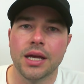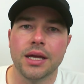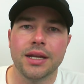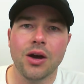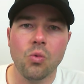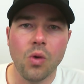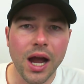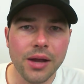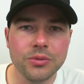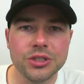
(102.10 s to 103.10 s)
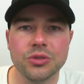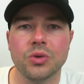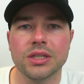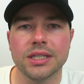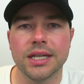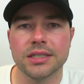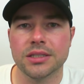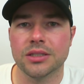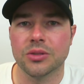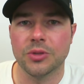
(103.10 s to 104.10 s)
Now, why would you want the
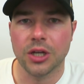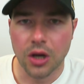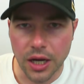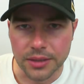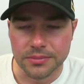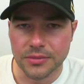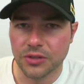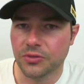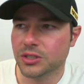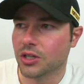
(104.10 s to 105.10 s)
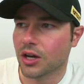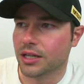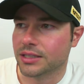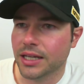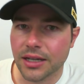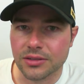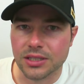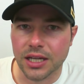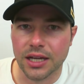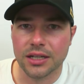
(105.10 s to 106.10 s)
engine to be hot? If it's a hot day
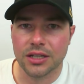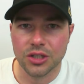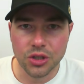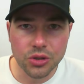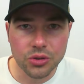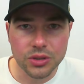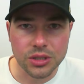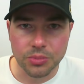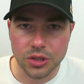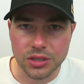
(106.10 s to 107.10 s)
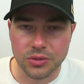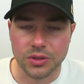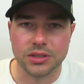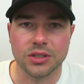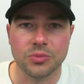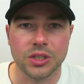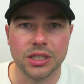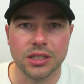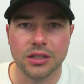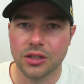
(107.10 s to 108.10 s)
outside, you as a person wants to
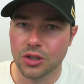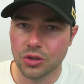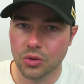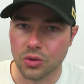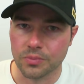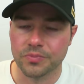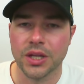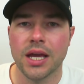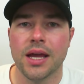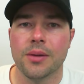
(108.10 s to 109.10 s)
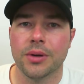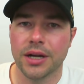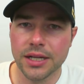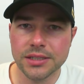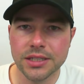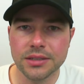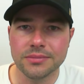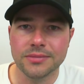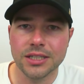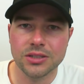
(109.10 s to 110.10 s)
be cool. But an
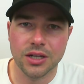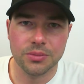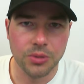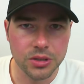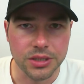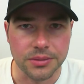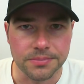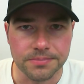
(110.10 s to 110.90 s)
engine is not a person.